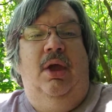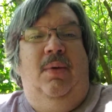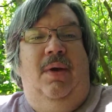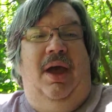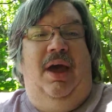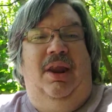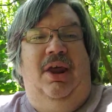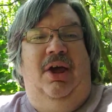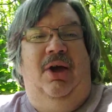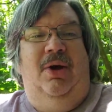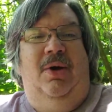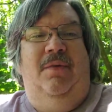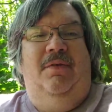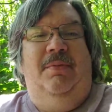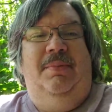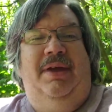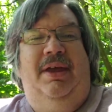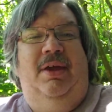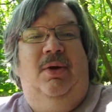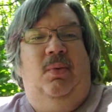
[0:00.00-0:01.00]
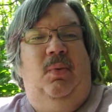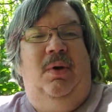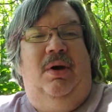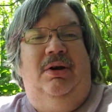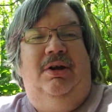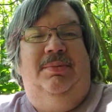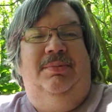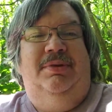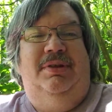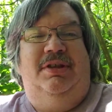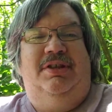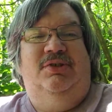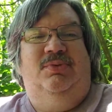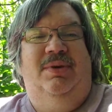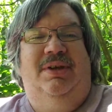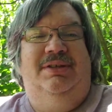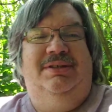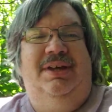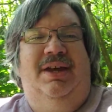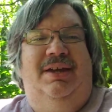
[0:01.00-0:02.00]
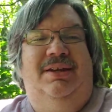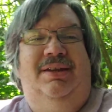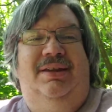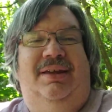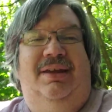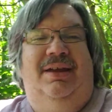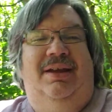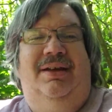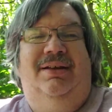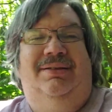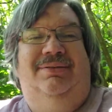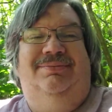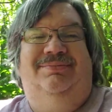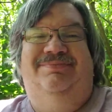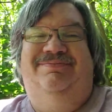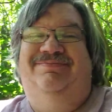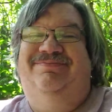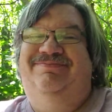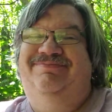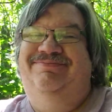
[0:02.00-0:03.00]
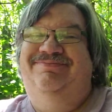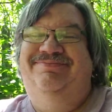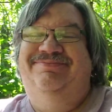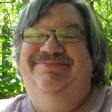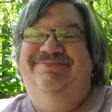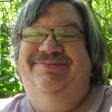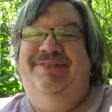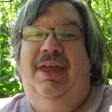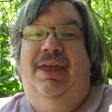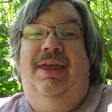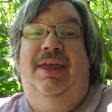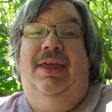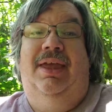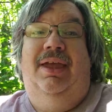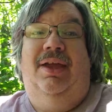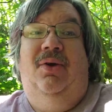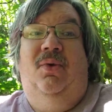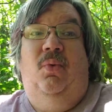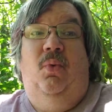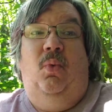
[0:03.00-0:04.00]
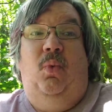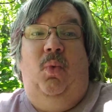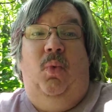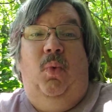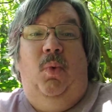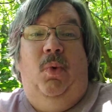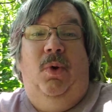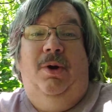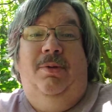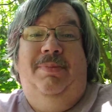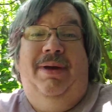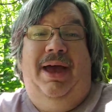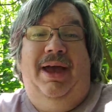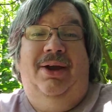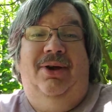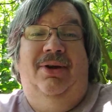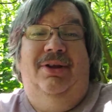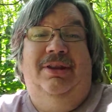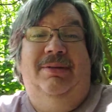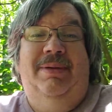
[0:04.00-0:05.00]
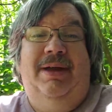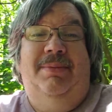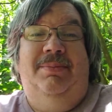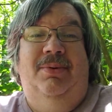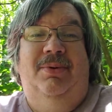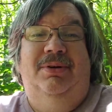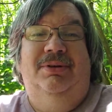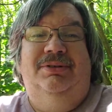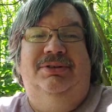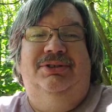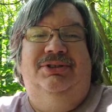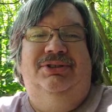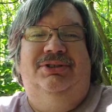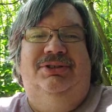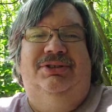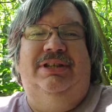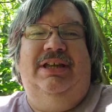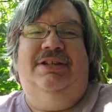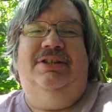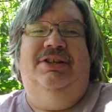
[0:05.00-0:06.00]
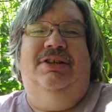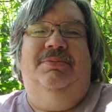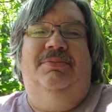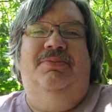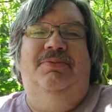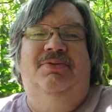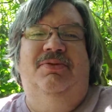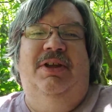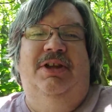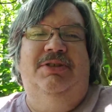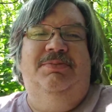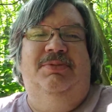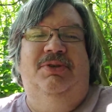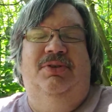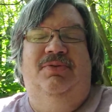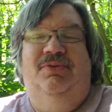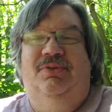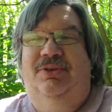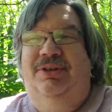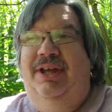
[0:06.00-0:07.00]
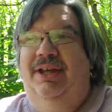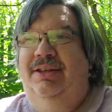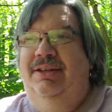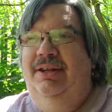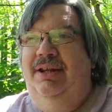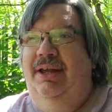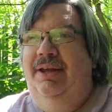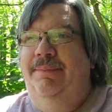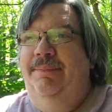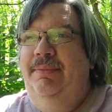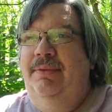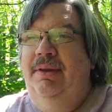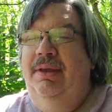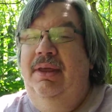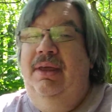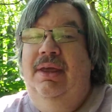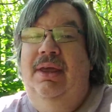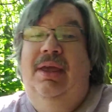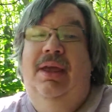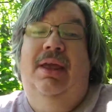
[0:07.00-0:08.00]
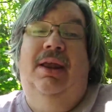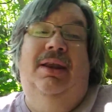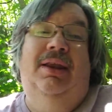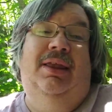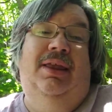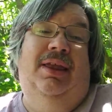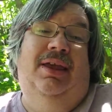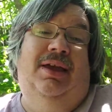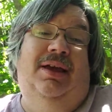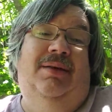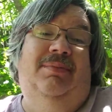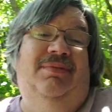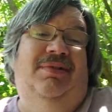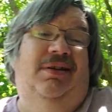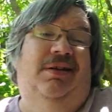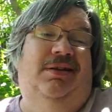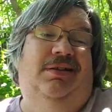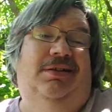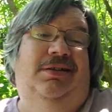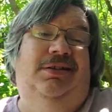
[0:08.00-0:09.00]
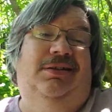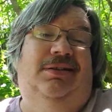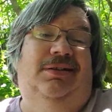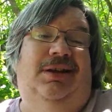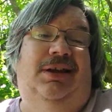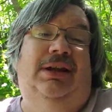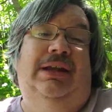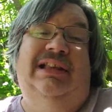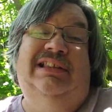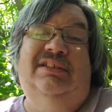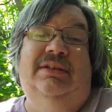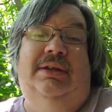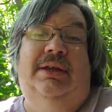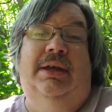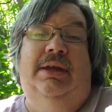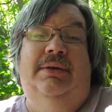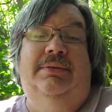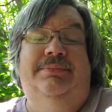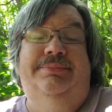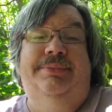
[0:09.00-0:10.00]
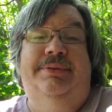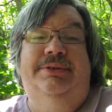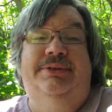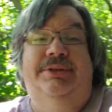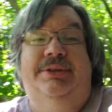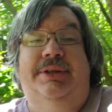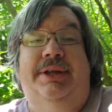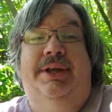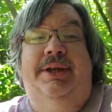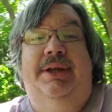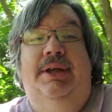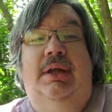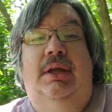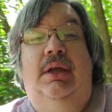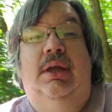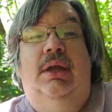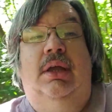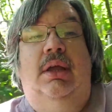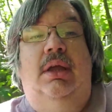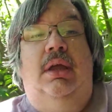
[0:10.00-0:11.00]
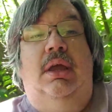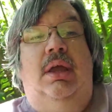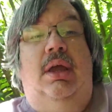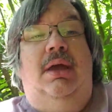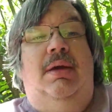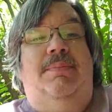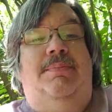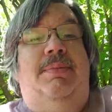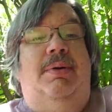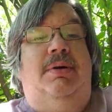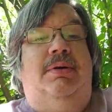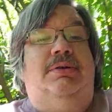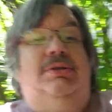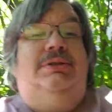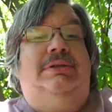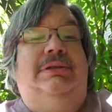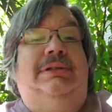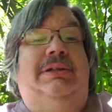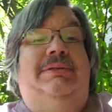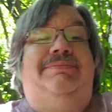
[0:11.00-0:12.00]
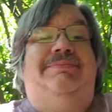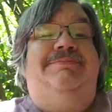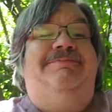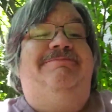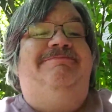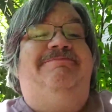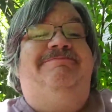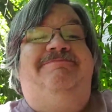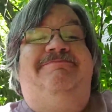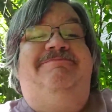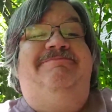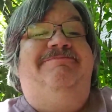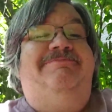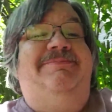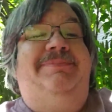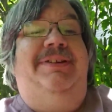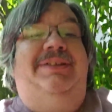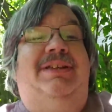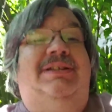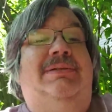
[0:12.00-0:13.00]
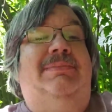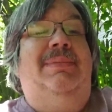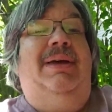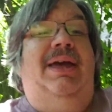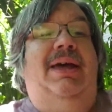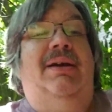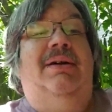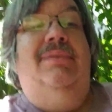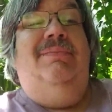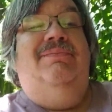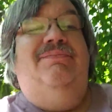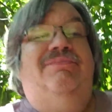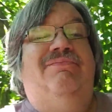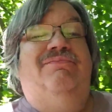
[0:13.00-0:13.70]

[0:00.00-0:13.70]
Hello, everybody. Welcome to this week's ITL. We're back on the back porch. It's actually a nice, beautiful day today. And yeah, I'm running a little late. That's okay. It's okay. Personally, it doesn't matter.